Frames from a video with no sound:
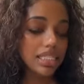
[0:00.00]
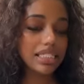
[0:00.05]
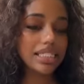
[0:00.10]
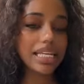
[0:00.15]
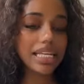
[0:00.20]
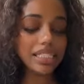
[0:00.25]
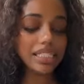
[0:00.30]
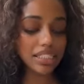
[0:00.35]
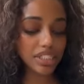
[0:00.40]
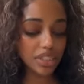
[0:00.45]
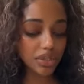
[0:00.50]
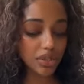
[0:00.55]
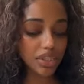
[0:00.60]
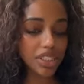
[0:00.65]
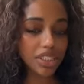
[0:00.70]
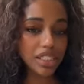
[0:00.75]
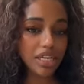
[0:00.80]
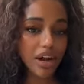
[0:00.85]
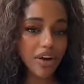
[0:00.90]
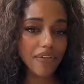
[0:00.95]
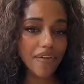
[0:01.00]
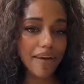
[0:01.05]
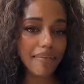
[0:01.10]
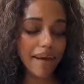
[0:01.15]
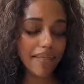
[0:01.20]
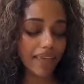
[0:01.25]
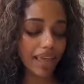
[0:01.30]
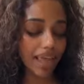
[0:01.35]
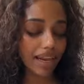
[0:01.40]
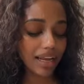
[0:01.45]
Six of Swords is clarified
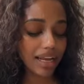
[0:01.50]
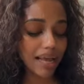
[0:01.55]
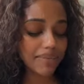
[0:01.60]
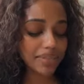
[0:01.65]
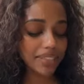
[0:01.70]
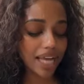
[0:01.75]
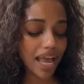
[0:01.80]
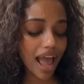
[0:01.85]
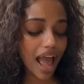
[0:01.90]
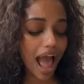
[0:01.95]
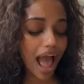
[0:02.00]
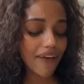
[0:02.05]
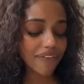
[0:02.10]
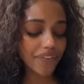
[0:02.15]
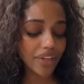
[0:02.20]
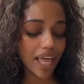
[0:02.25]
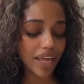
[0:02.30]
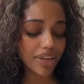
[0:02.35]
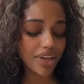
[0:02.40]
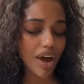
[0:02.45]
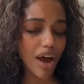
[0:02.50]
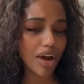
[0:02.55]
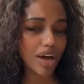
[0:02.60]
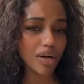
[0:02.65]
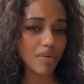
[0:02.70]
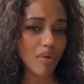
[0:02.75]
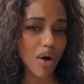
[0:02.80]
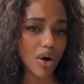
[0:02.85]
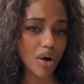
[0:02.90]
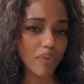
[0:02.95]
by the Eight of Cups. Yeah, I feel like y'all
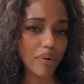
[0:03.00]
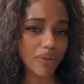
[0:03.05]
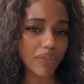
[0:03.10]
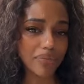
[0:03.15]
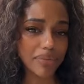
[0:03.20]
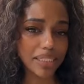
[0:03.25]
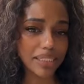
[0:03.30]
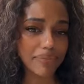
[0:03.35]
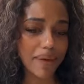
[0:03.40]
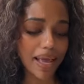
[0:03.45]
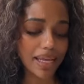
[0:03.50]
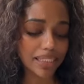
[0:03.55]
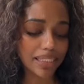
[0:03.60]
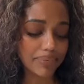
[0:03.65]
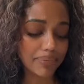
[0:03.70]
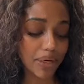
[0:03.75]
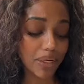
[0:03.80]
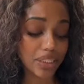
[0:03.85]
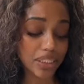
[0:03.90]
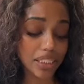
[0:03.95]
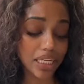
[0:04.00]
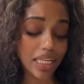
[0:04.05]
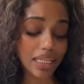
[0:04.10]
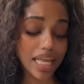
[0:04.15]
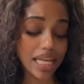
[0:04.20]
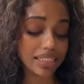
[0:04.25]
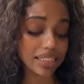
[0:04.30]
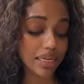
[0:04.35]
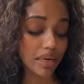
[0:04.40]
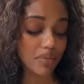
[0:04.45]
gonna walk away from this past person
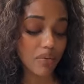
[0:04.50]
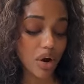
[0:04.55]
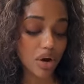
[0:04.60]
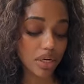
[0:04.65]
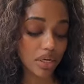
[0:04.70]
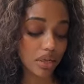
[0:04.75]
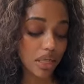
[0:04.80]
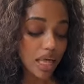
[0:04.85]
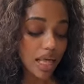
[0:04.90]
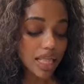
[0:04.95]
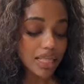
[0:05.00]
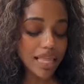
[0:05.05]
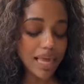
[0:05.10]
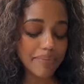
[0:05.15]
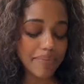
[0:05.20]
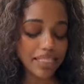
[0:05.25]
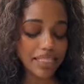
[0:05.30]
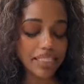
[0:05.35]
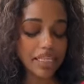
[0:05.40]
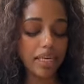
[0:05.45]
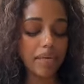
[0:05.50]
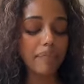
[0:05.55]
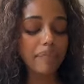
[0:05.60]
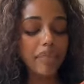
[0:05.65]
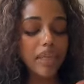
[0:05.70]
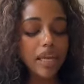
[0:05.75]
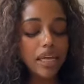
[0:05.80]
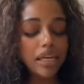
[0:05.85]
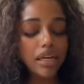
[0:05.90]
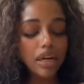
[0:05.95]
unless they're walking. Let me see.
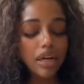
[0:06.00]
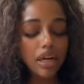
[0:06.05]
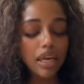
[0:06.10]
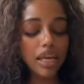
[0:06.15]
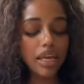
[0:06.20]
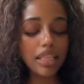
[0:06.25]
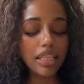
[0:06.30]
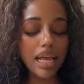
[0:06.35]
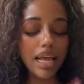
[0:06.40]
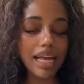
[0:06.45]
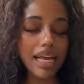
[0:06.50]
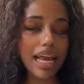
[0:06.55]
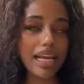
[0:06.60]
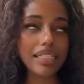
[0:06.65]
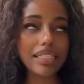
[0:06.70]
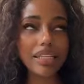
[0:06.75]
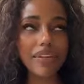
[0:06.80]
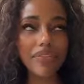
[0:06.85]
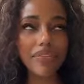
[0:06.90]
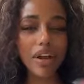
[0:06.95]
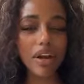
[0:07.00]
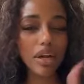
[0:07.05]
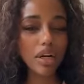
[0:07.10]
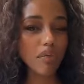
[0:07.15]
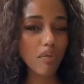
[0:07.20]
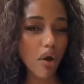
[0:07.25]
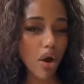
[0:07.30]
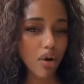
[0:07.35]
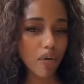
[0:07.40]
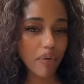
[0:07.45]
I gotta see if they're
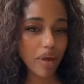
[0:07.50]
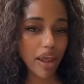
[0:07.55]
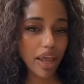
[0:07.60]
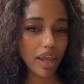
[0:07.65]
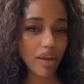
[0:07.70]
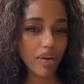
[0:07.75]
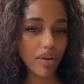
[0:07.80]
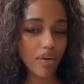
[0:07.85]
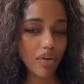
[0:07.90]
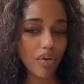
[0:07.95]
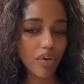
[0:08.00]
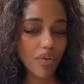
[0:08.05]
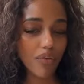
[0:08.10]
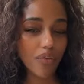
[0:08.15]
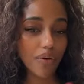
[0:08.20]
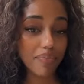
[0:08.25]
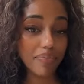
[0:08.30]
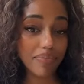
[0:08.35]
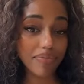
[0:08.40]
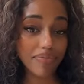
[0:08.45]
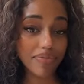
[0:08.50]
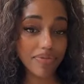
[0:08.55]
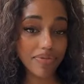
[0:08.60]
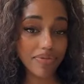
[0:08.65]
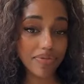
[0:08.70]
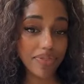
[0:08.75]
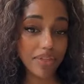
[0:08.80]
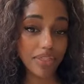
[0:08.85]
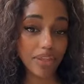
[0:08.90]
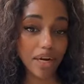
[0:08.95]
gonna walk away from
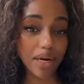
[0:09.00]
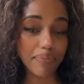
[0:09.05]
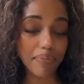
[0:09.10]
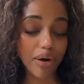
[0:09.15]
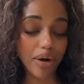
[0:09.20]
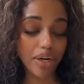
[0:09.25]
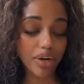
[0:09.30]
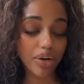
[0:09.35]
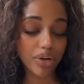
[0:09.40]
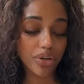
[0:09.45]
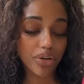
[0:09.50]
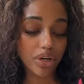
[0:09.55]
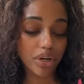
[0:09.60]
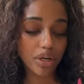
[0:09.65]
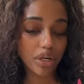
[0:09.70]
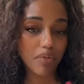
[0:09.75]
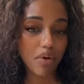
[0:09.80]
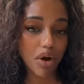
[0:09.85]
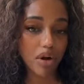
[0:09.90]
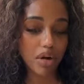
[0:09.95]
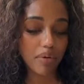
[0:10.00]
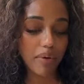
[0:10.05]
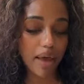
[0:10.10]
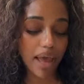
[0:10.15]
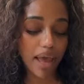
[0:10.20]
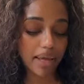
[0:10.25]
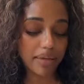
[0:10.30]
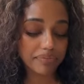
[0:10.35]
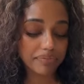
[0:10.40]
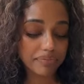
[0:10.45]
the third party or you're gonna walk
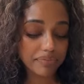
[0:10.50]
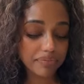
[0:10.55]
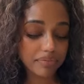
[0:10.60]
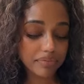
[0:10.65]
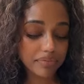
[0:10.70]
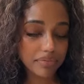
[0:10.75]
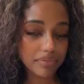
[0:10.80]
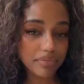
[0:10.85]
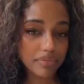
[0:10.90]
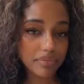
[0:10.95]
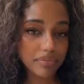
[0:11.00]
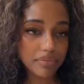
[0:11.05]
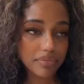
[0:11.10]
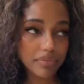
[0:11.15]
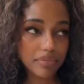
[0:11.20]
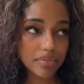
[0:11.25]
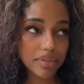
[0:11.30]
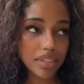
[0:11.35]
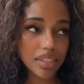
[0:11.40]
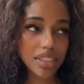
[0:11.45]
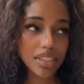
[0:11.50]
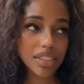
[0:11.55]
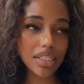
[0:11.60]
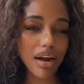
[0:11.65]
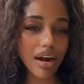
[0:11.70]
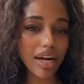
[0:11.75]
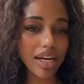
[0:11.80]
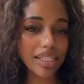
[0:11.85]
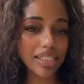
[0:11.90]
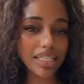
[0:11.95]
away.
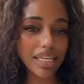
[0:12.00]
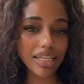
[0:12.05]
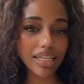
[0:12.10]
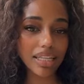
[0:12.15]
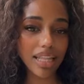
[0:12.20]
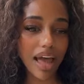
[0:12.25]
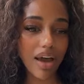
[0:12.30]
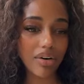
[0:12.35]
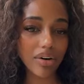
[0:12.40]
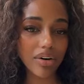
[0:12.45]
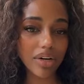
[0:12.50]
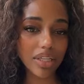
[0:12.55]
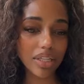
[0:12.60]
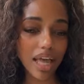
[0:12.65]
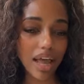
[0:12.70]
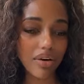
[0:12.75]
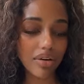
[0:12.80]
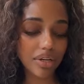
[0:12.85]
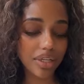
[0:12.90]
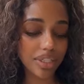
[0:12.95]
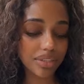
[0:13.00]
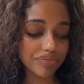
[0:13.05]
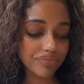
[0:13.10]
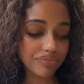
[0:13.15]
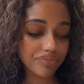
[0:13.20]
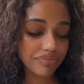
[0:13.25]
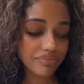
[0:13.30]
Sorry, it's getting louder and louder.